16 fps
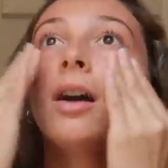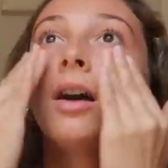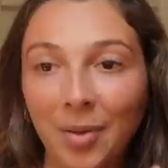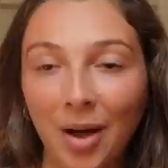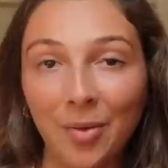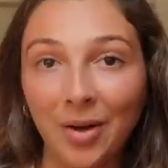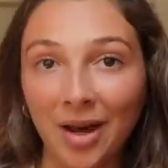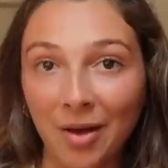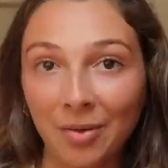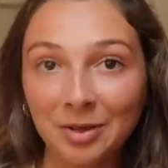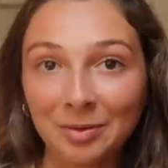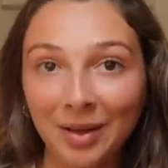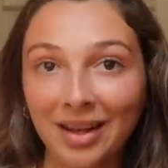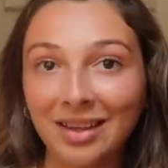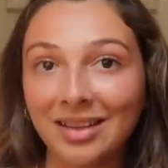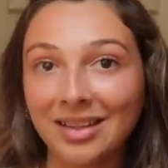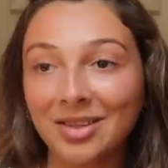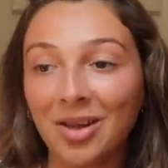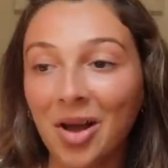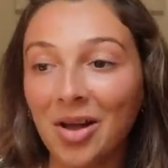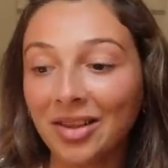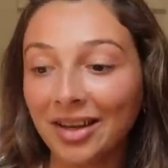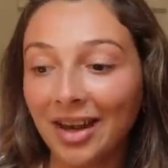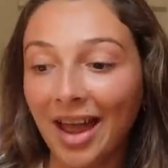But when I was planning this
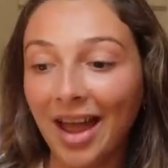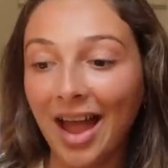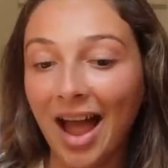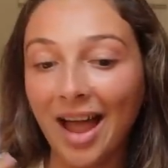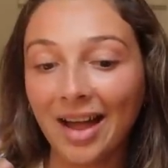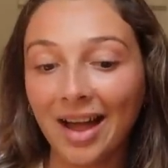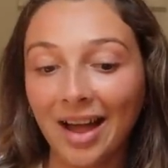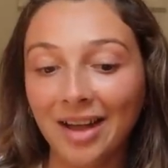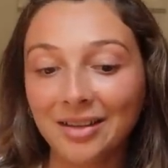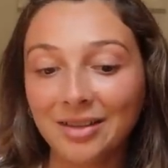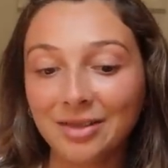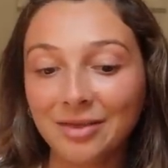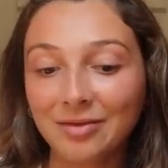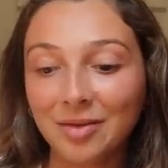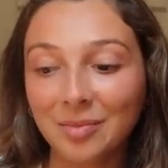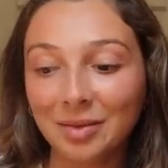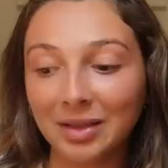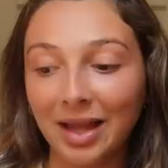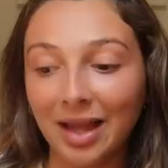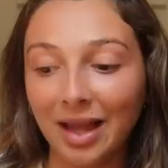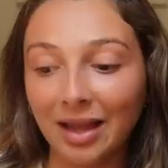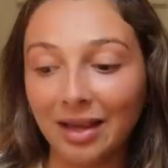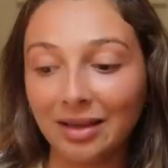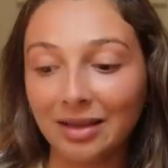holiday, I kind of
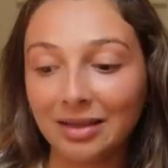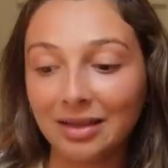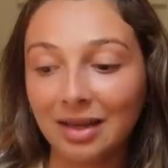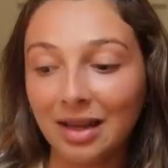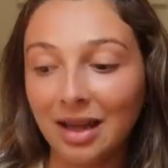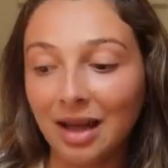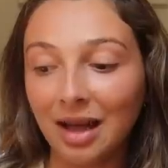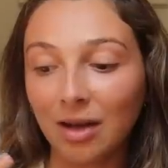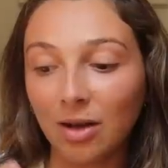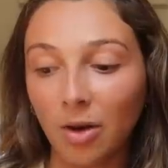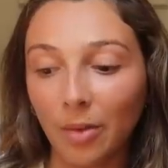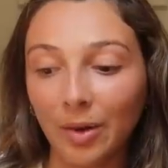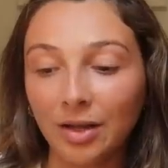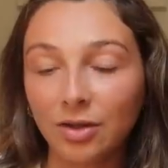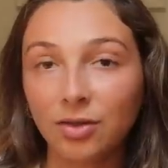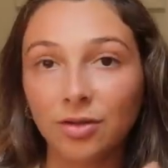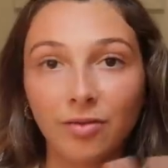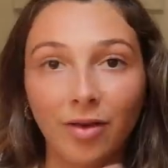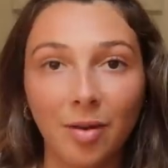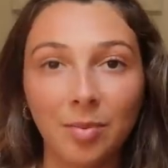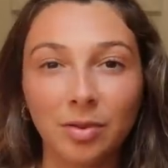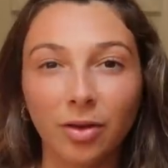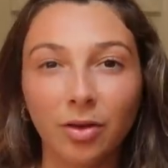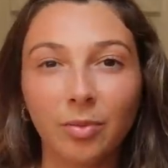planned going to
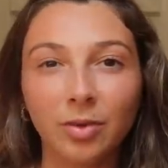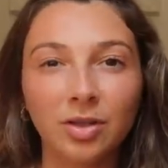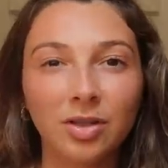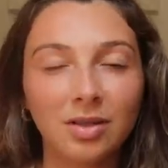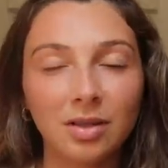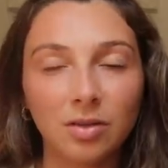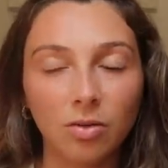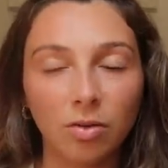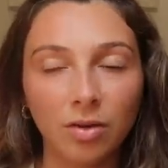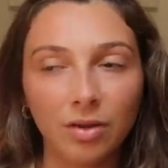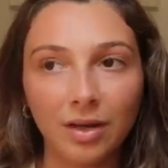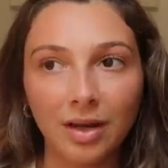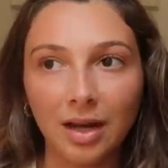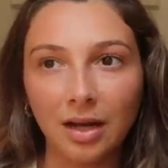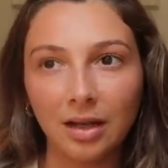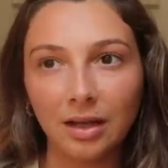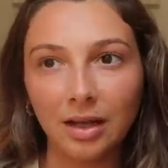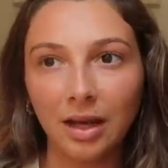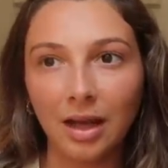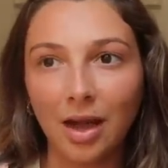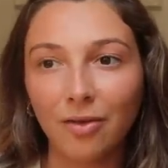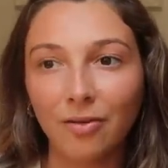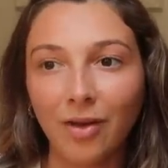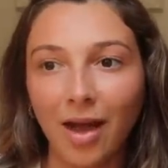Rapallo, which is in northern
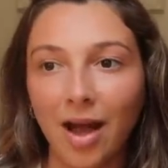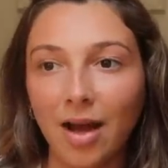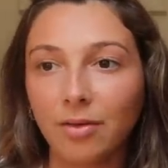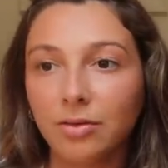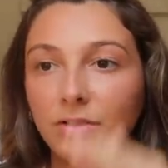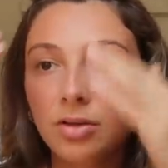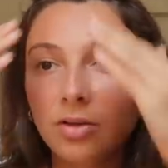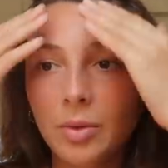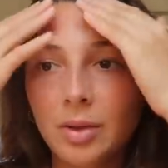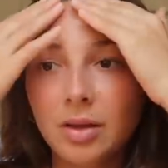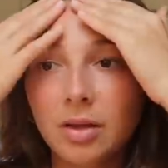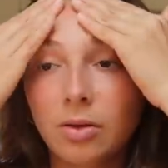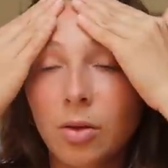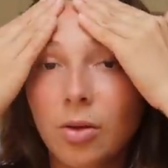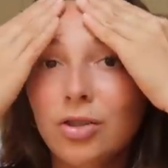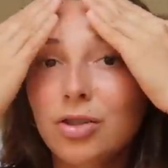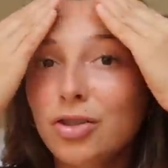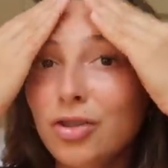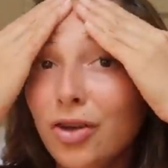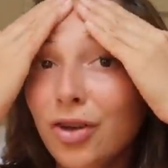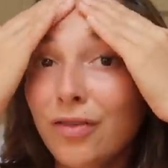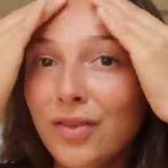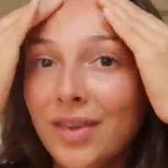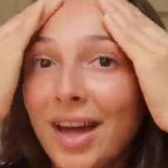Italy, around doing the launch
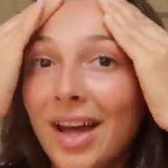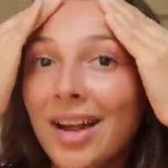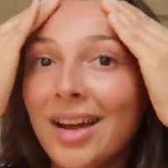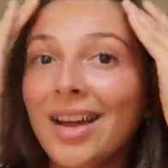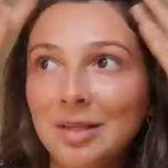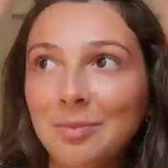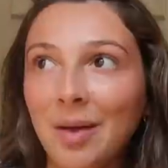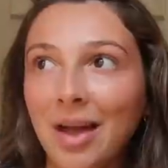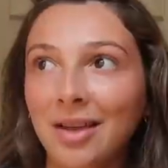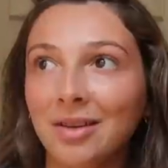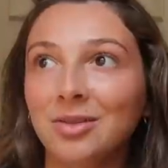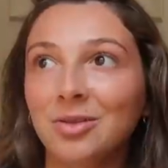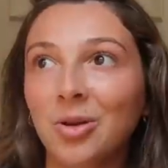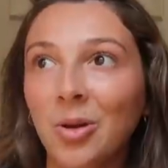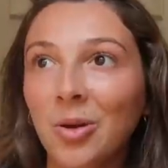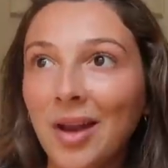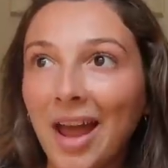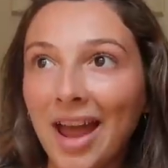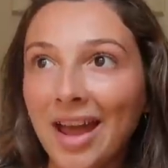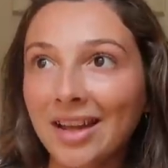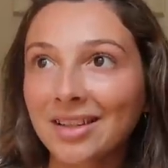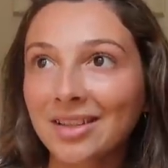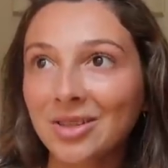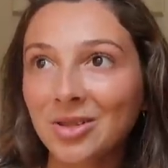shoot for that. We spent 2
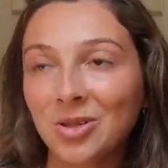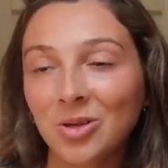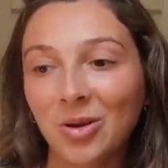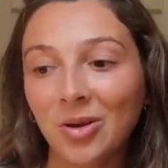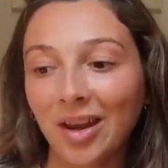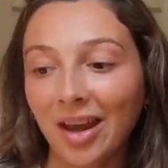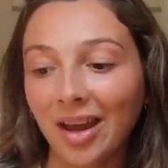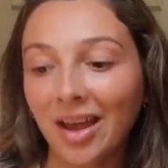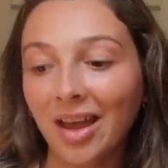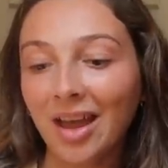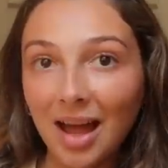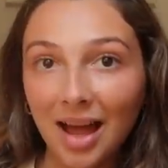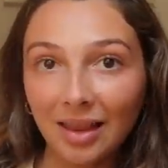days shooting.